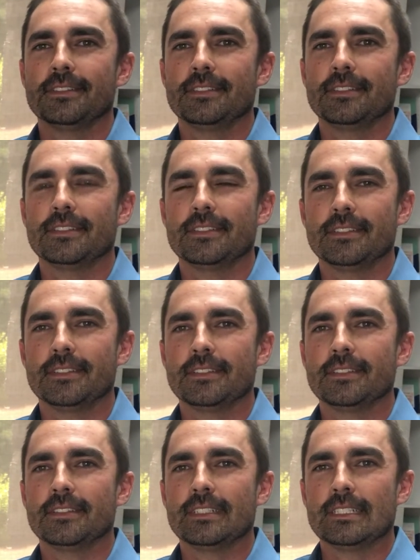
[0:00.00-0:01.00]

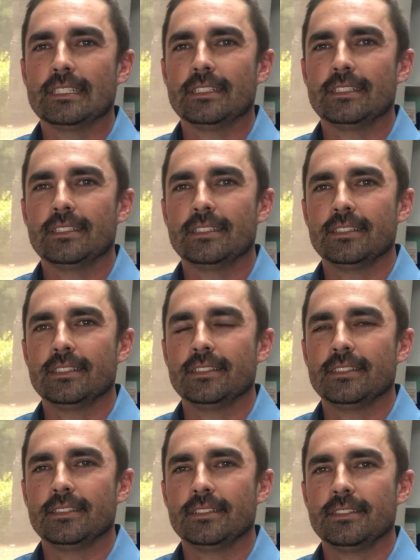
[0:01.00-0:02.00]

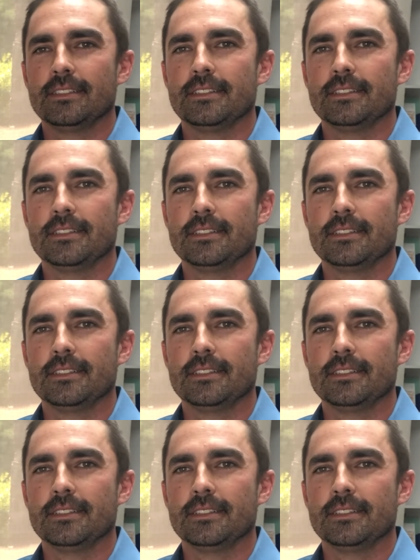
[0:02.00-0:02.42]
[no speech]